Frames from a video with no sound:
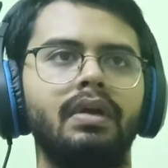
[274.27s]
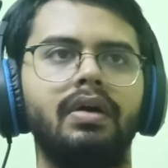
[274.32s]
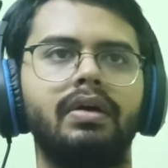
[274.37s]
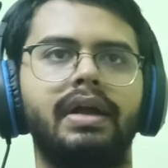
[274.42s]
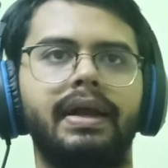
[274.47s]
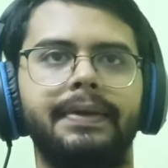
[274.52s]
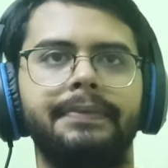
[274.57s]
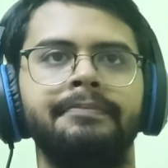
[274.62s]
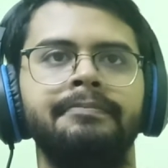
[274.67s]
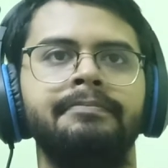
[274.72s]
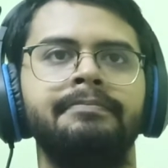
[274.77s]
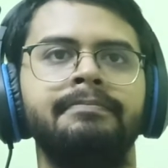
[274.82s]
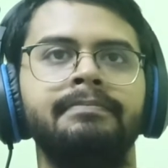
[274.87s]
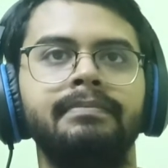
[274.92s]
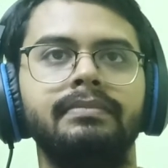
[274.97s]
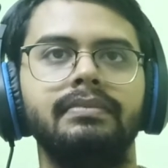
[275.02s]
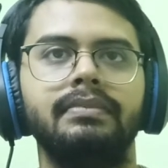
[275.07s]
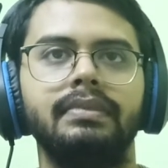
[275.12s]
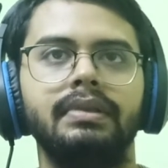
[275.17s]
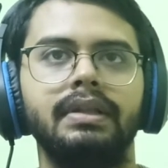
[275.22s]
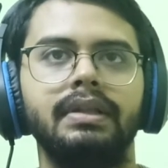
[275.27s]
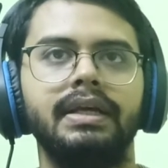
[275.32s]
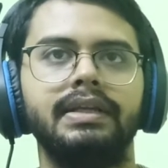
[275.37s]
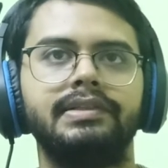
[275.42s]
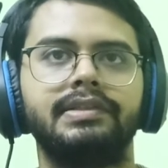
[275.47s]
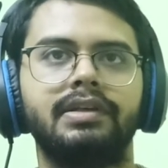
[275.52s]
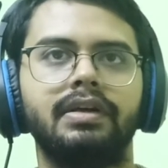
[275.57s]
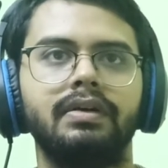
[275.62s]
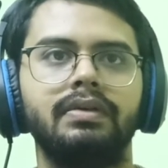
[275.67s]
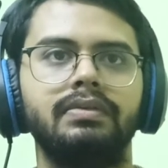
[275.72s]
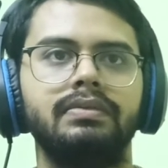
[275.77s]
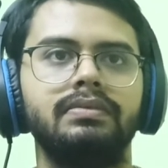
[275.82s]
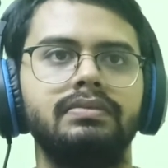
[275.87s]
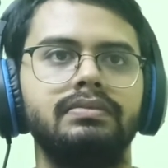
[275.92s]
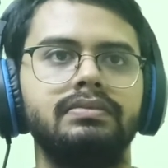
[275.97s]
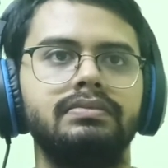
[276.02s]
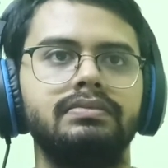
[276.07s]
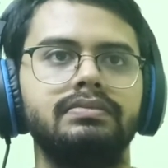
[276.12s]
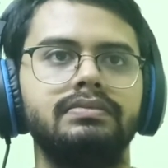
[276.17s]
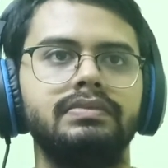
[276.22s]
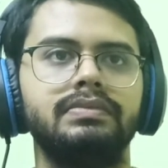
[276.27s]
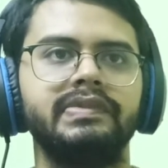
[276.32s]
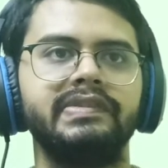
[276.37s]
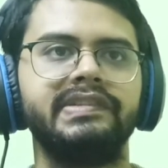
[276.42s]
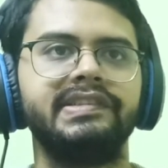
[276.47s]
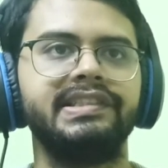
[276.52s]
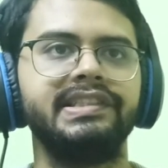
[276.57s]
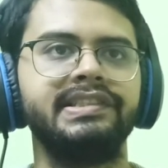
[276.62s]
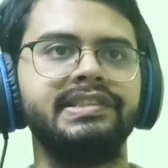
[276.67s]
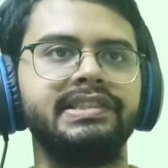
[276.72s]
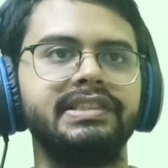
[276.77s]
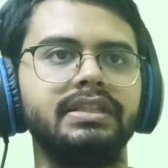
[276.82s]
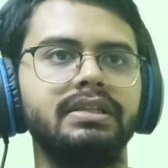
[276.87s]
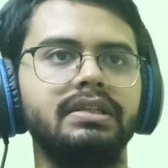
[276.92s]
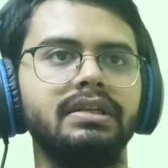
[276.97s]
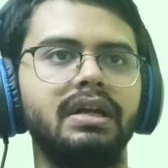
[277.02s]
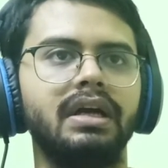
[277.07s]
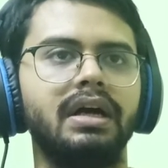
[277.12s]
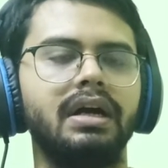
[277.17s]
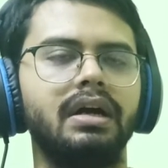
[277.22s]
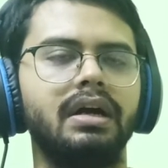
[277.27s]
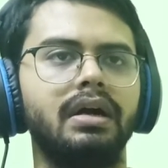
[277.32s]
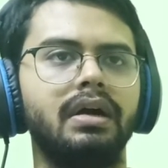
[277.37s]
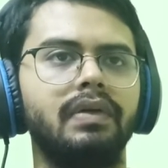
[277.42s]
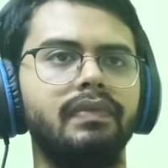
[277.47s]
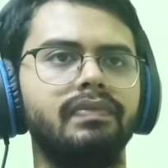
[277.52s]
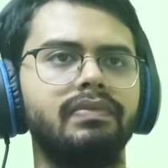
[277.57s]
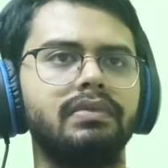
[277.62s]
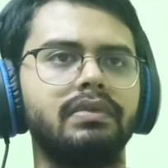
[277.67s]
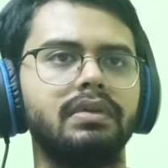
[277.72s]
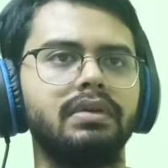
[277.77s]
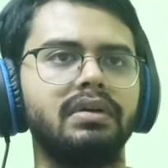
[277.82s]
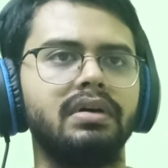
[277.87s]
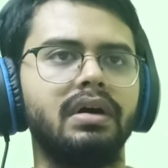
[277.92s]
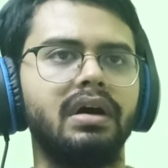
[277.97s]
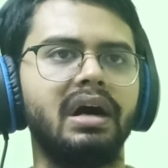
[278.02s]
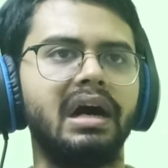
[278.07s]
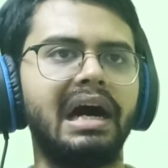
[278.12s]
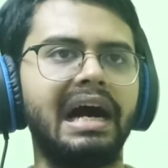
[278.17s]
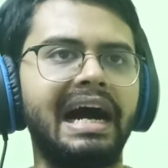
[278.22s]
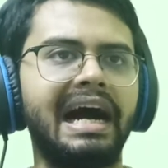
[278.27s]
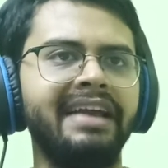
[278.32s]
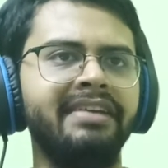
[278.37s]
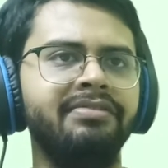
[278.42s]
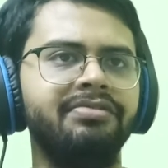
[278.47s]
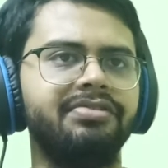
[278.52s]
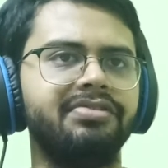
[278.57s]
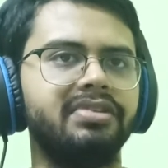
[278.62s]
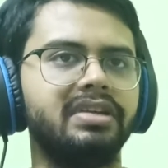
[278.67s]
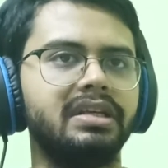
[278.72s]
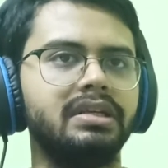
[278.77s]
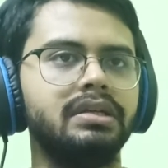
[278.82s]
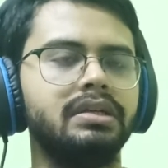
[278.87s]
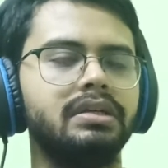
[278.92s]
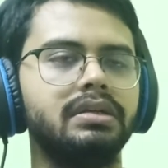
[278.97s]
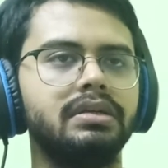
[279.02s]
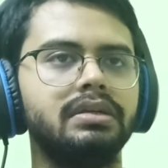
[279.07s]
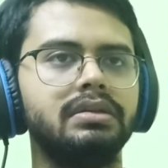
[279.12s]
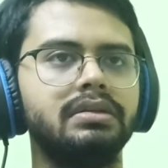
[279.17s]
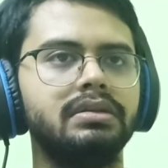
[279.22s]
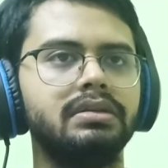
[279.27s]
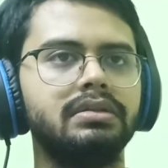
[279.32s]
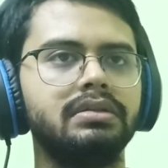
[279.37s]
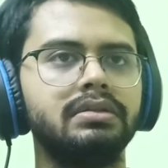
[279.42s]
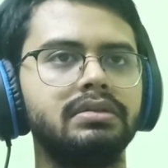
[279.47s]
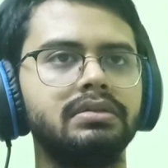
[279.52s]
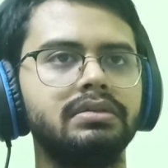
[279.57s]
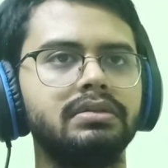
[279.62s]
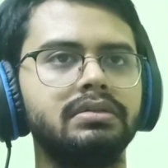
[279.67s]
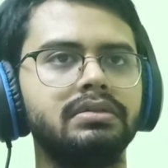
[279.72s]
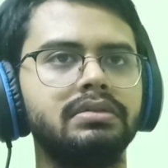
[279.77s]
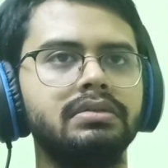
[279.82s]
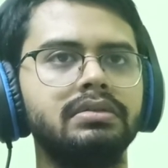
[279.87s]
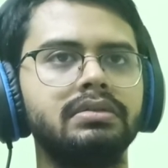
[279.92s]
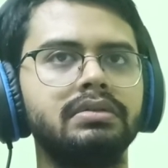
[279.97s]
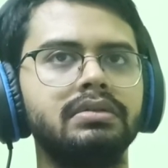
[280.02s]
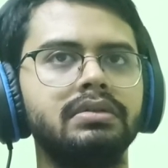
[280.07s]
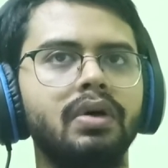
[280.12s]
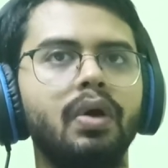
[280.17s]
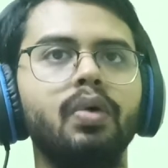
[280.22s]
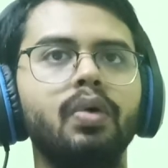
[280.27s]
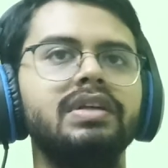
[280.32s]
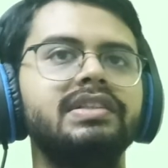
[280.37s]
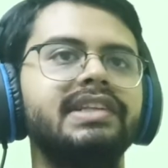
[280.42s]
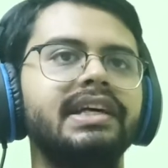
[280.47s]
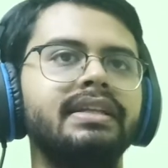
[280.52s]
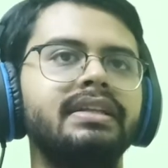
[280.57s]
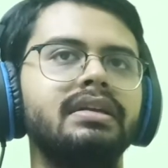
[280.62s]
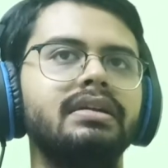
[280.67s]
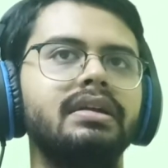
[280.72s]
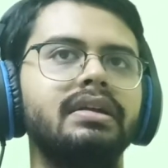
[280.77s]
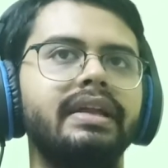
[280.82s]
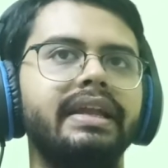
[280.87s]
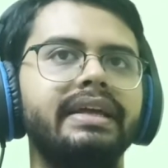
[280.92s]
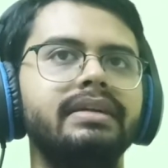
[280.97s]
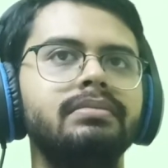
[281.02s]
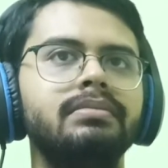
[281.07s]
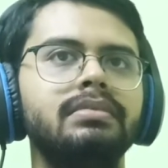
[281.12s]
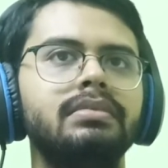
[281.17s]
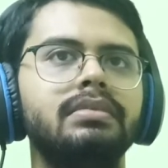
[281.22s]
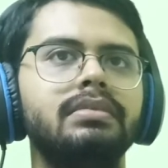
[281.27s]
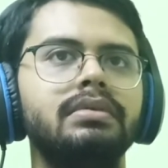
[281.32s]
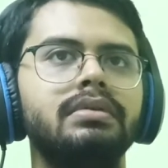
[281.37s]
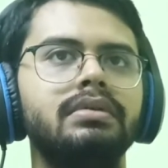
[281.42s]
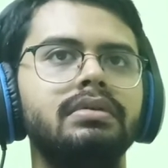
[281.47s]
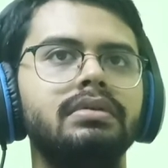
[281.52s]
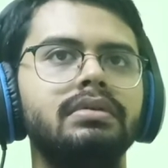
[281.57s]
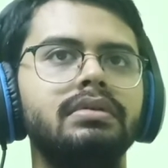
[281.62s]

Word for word: Okay, let's go. Sister Ivry. Oh, is that her name?